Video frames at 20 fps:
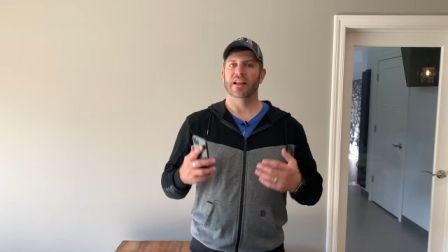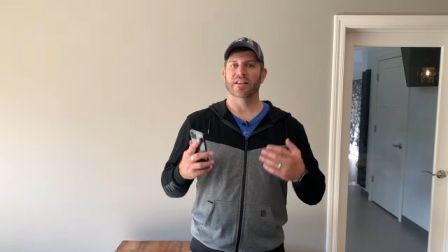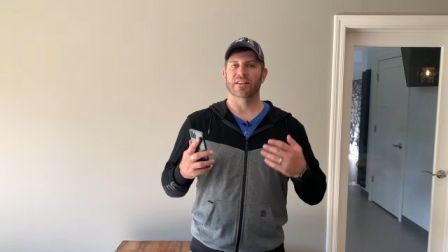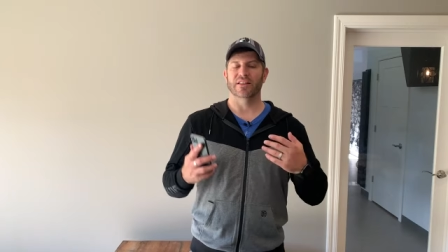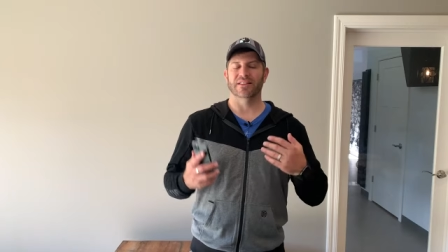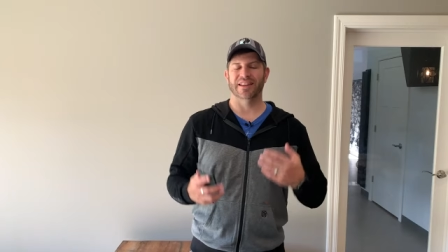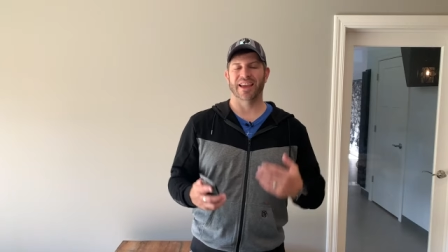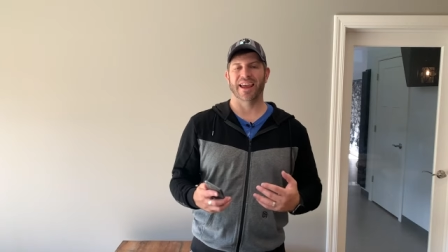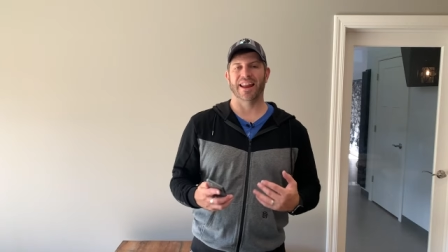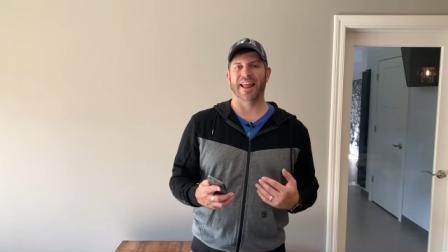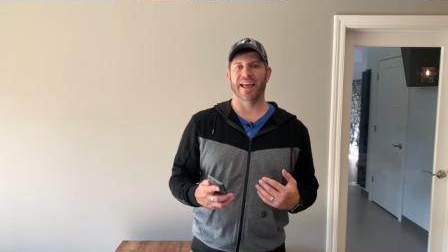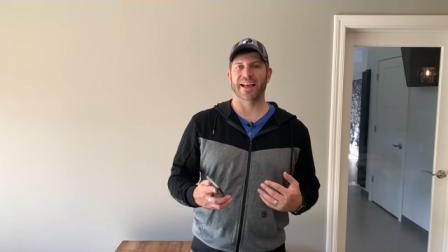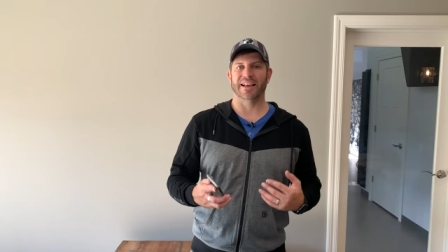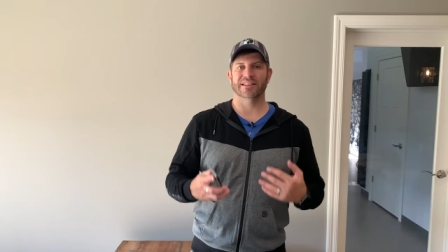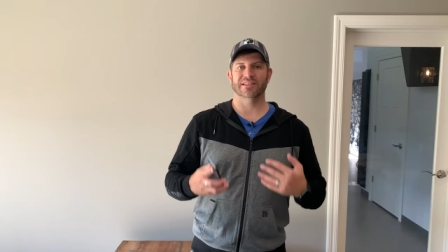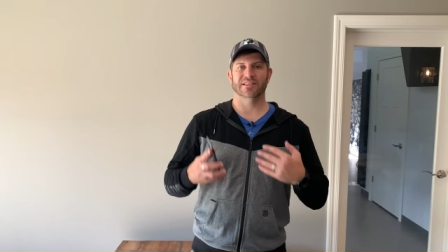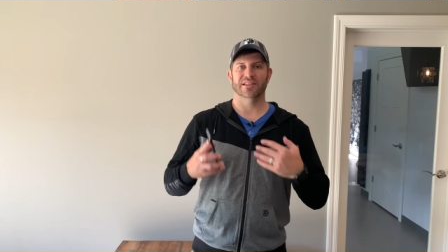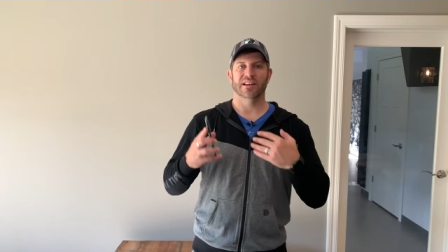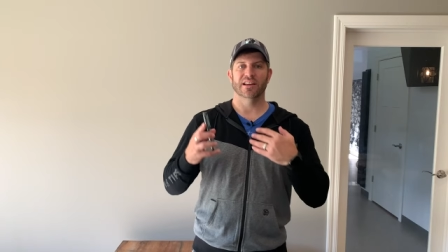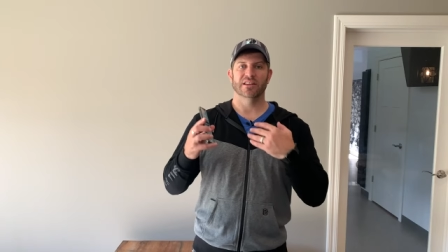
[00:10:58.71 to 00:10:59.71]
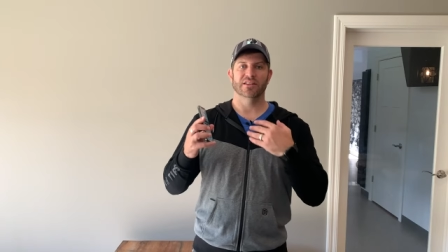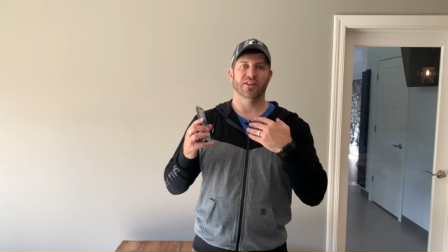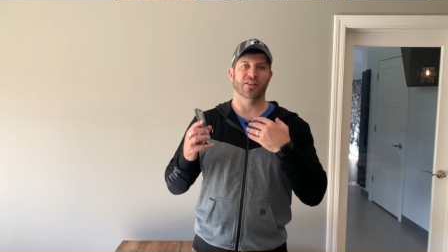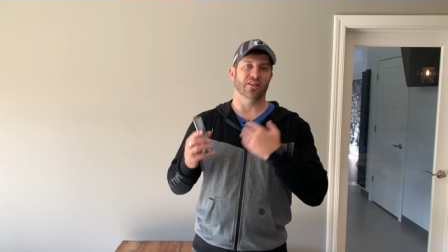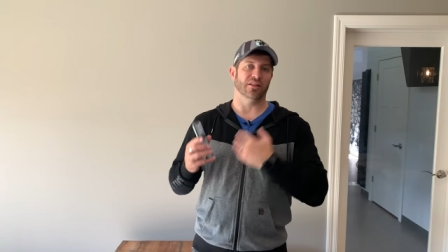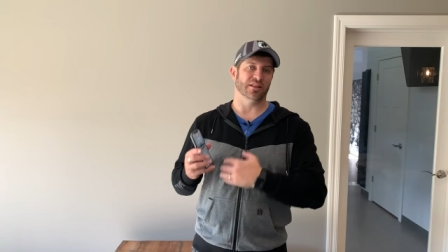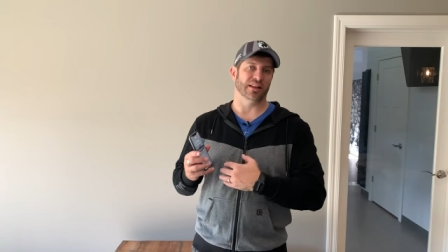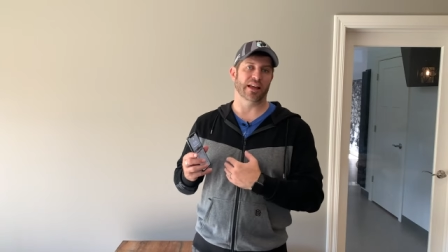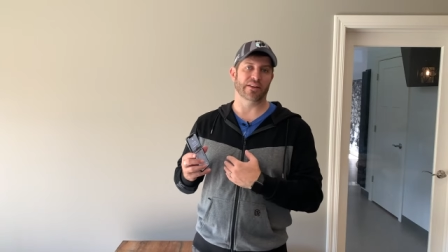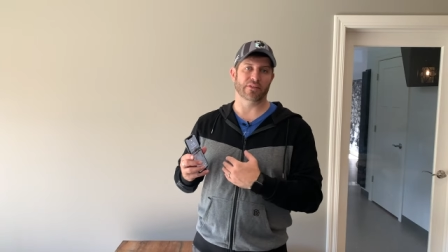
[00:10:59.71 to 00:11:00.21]
The 10S to
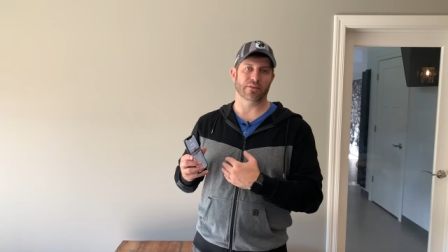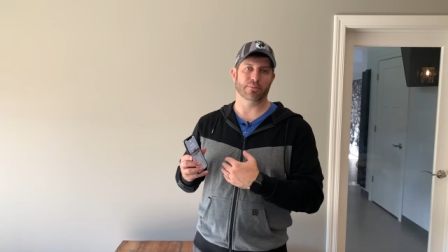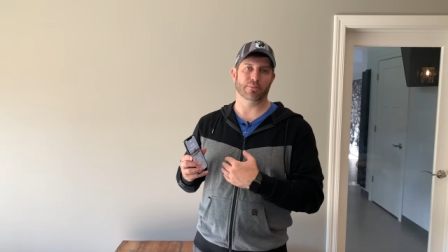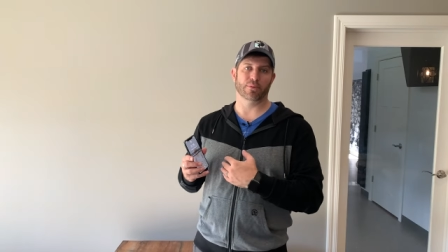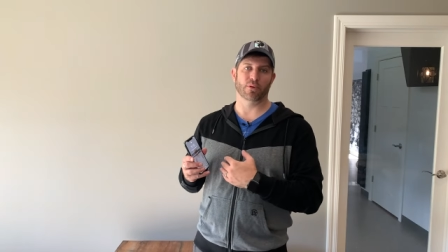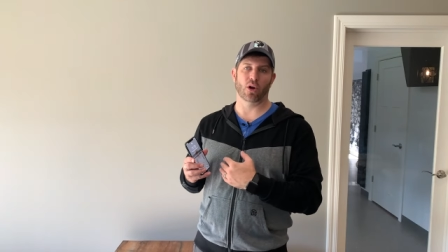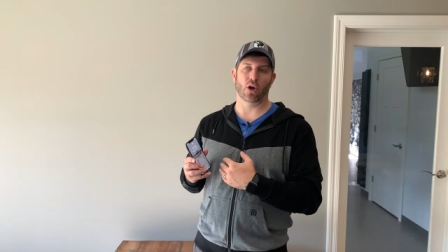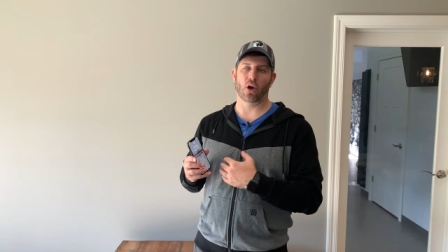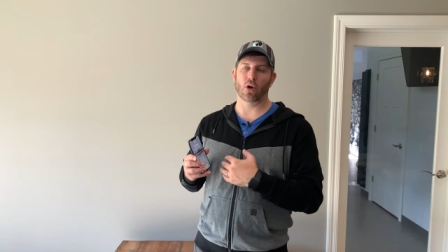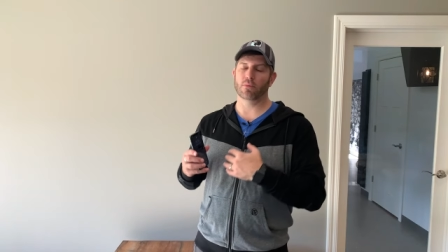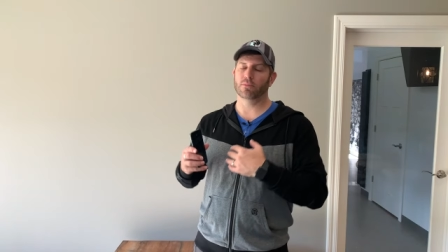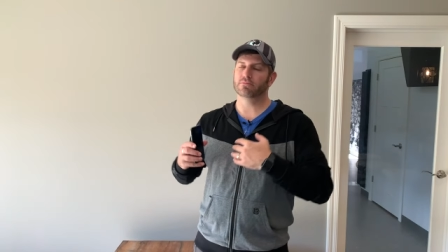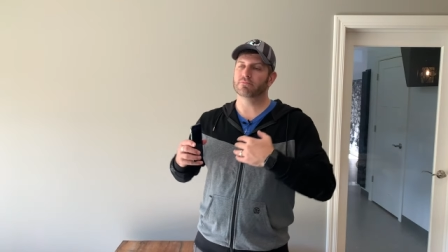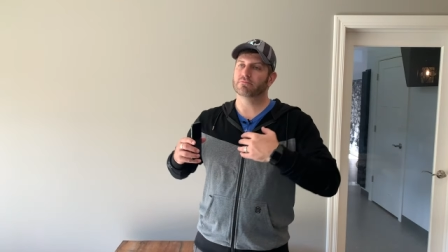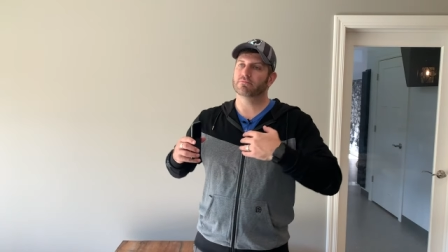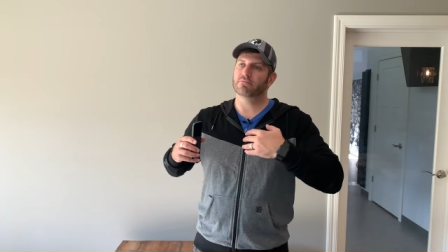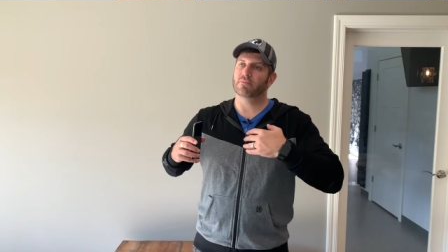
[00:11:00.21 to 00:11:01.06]
the 11 Pro,